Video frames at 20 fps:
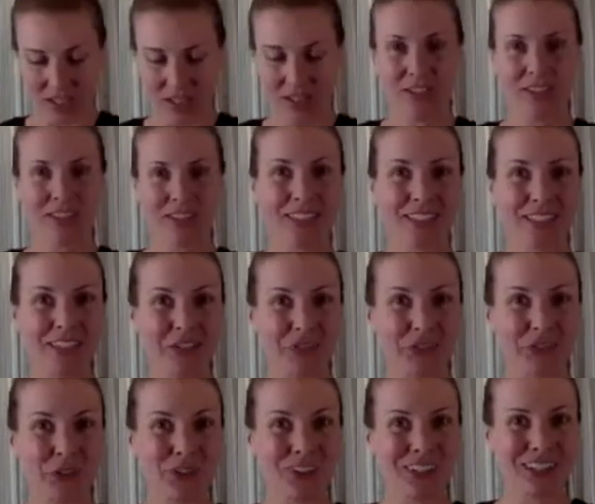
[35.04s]
since it's a
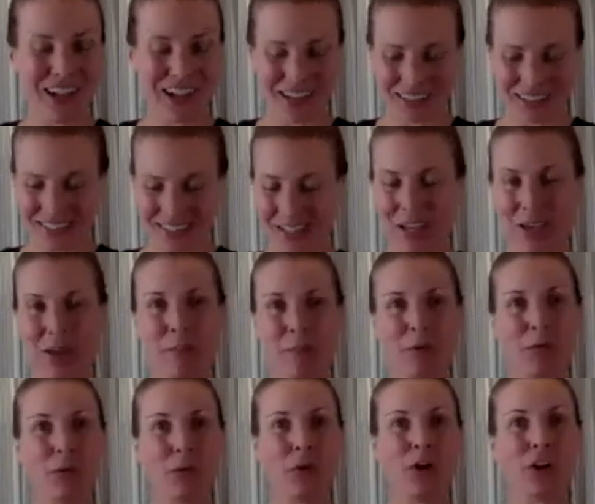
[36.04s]
new class.
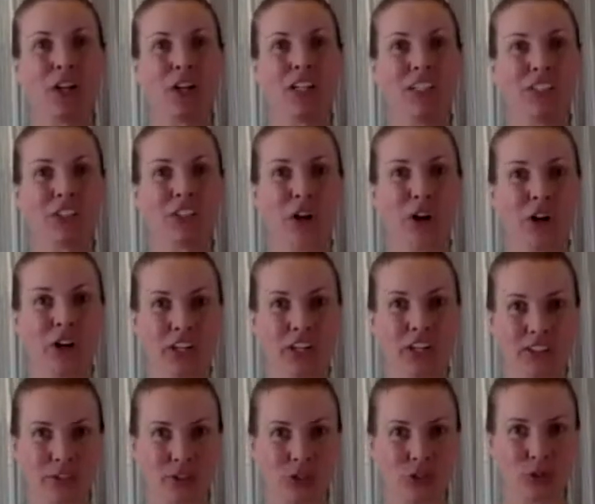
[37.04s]
But we are going to
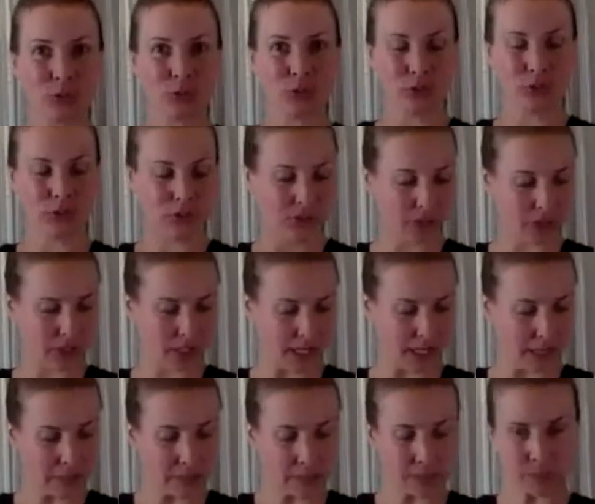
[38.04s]
target the shoulders
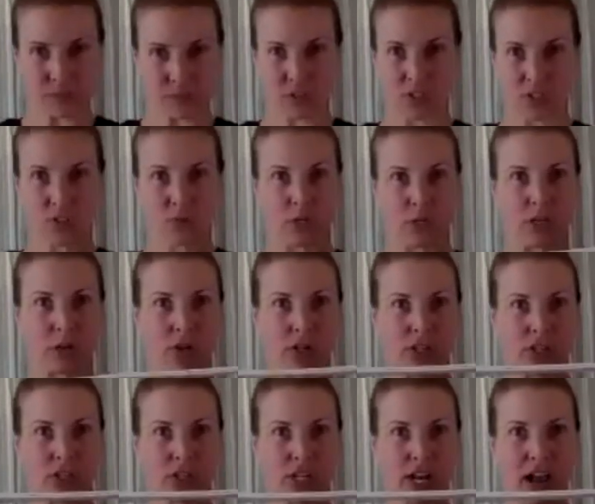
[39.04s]
today. So that's why I
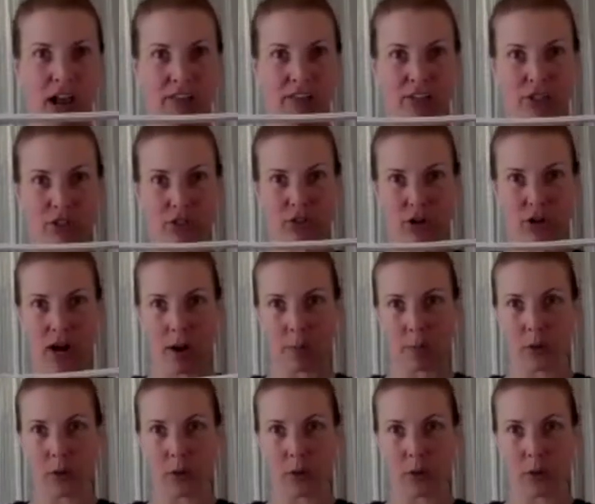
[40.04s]
wanted you to have a strap.